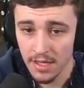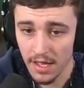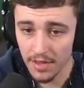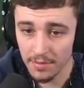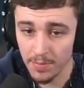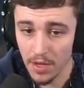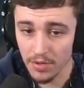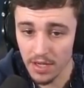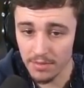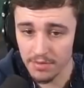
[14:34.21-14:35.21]
The
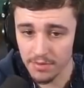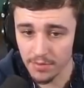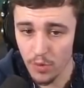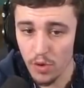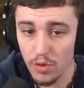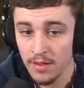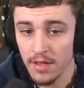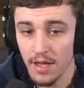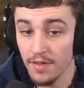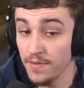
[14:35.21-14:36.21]
boat coming through the wall.
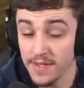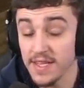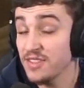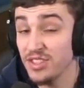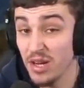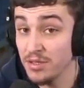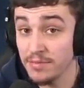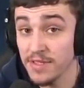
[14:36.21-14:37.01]
This hasn't changed.